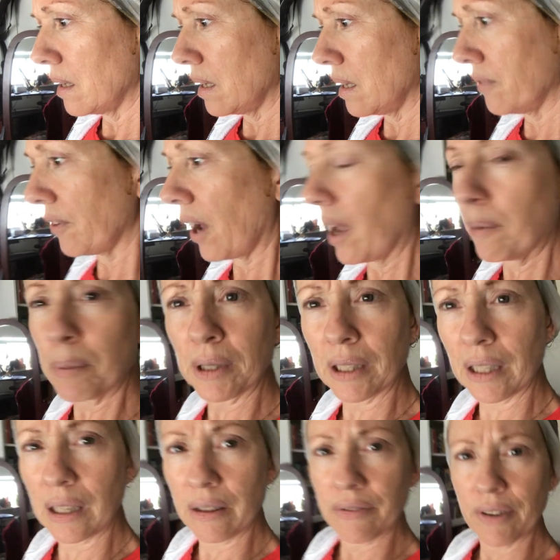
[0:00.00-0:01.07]
If I
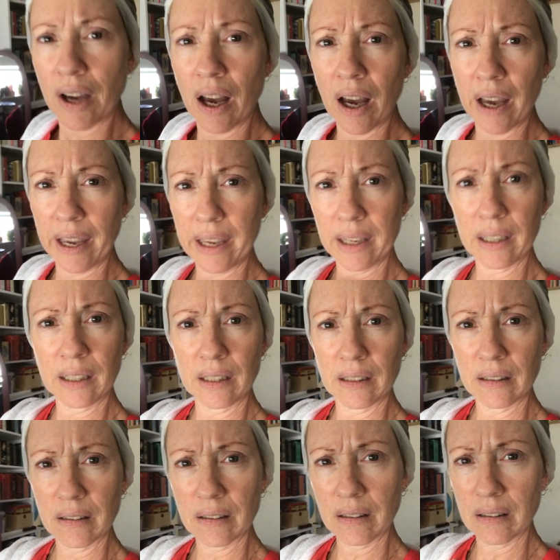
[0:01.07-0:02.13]
believe I
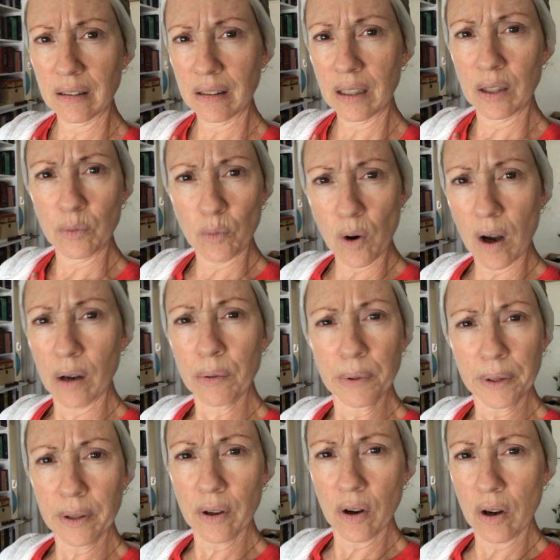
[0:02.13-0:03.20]
can walk
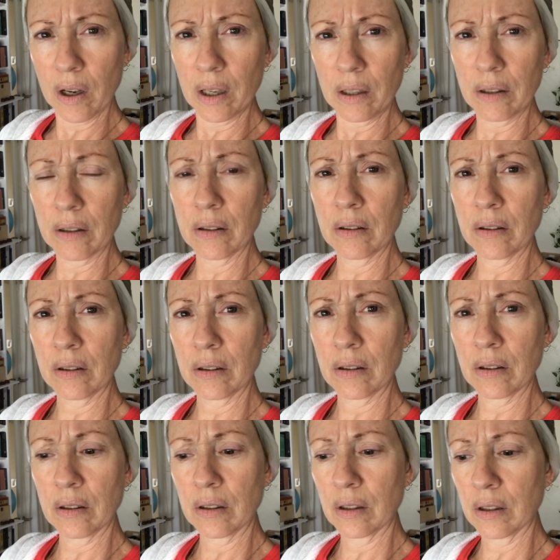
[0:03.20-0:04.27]
with God,
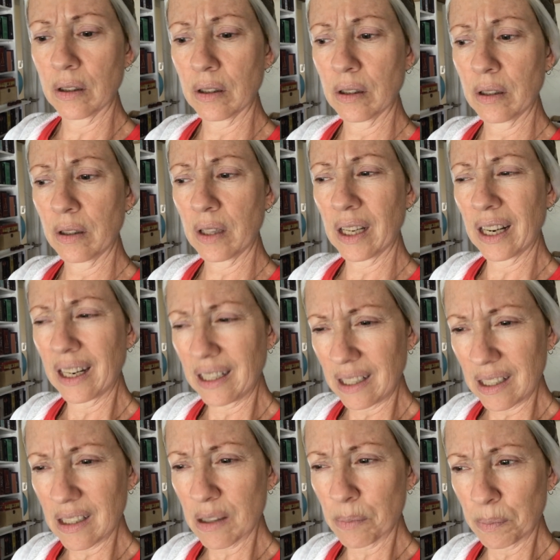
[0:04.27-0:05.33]
then I
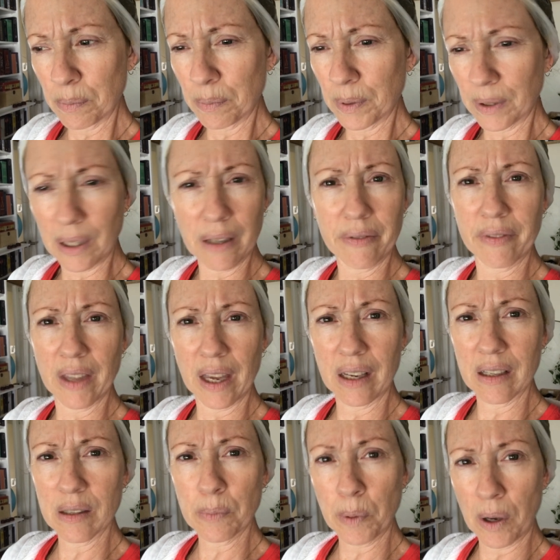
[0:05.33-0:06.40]
need to believe that
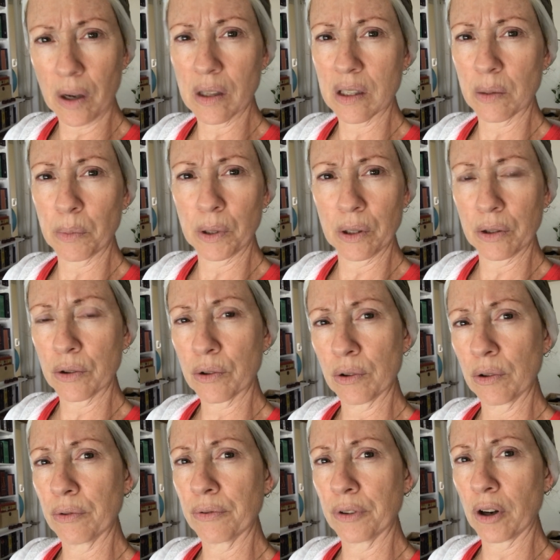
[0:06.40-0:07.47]
is possible and
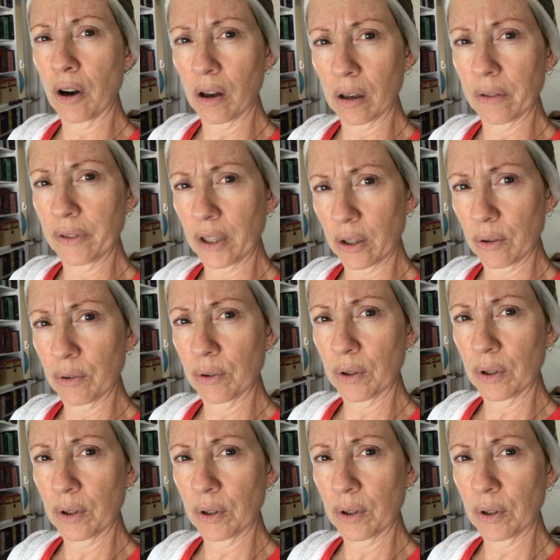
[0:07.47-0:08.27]
true for all of you.